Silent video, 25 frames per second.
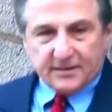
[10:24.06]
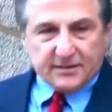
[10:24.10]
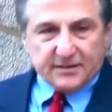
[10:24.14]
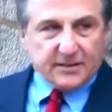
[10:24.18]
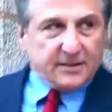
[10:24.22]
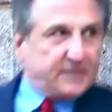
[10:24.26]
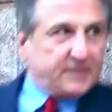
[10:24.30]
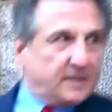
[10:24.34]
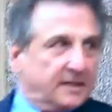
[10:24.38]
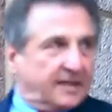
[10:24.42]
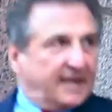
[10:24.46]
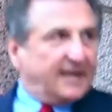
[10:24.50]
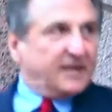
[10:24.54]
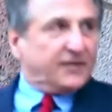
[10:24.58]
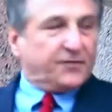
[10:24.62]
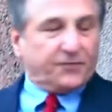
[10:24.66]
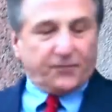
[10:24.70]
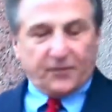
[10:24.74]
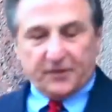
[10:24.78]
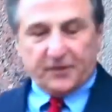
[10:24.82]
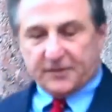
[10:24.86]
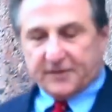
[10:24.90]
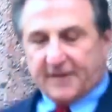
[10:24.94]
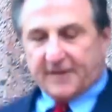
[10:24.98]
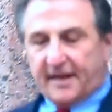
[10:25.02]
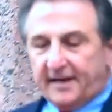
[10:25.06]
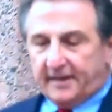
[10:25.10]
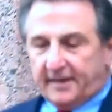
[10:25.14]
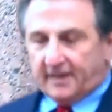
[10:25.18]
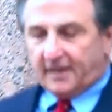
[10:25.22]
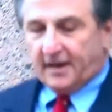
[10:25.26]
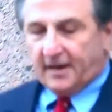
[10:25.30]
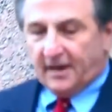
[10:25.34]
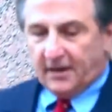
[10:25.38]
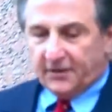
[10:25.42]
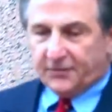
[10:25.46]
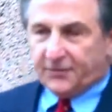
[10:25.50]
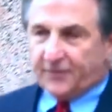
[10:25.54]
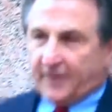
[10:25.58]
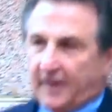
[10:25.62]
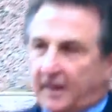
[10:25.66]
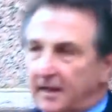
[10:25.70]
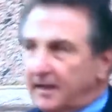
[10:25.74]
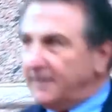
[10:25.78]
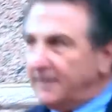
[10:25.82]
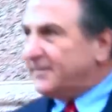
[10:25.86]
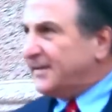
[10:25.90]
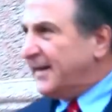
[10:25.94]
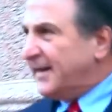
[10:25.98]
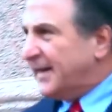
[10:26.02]
Not to mention
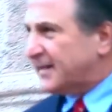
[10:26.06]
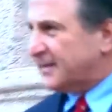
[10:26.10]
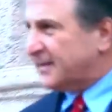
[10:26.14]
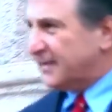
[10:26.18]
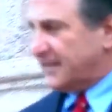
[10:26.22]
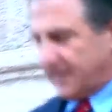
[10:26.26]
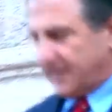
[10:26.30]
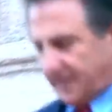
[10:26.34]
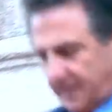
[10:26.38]
that uh,